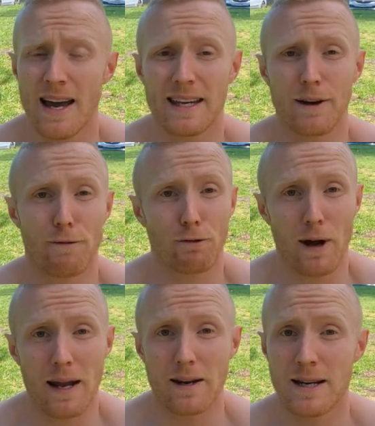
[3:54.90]
Get a
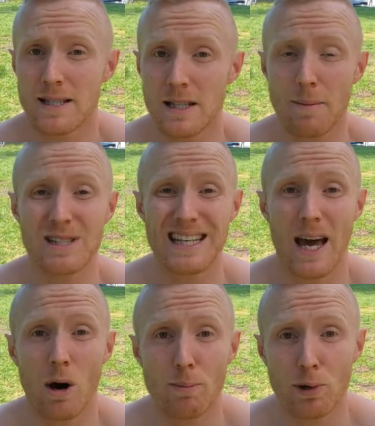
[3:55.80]
friend, someone to
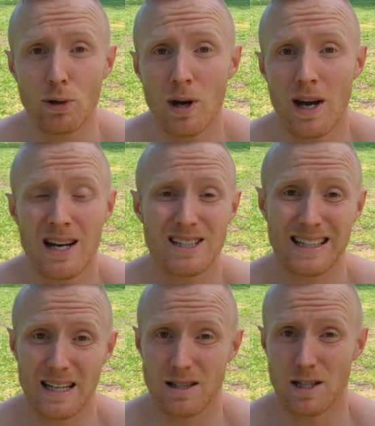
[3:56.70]
help you to
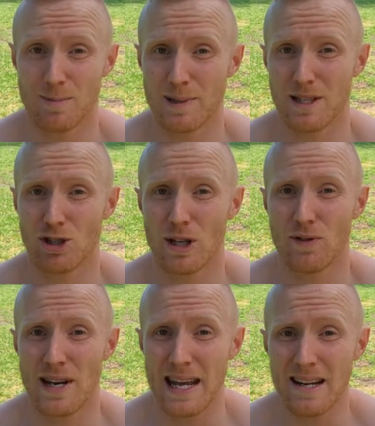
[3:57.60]
get to this position if
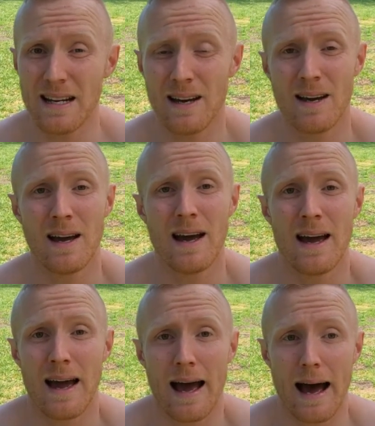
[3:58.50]
you need,
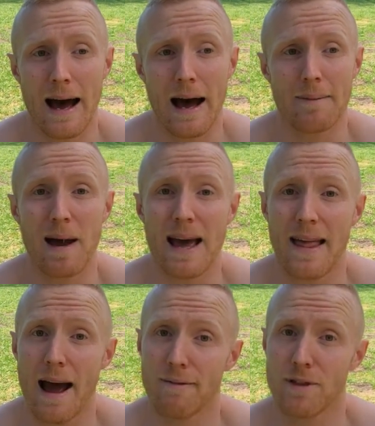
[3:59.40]
and
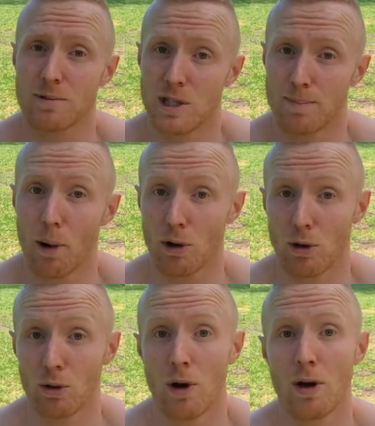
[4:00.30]
have them spot
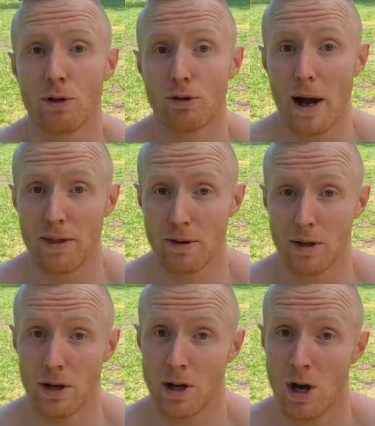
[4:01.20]
you throughout
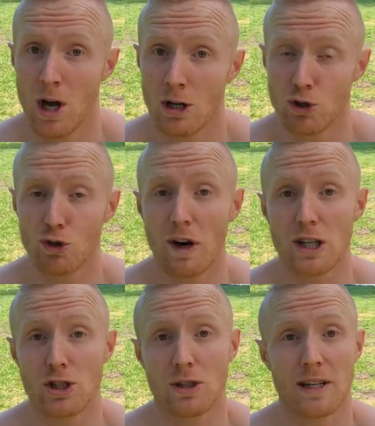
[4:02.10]
the
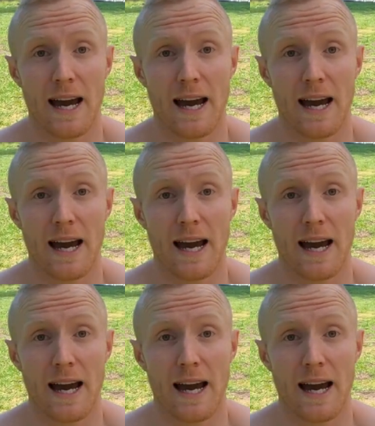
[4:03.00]
duration in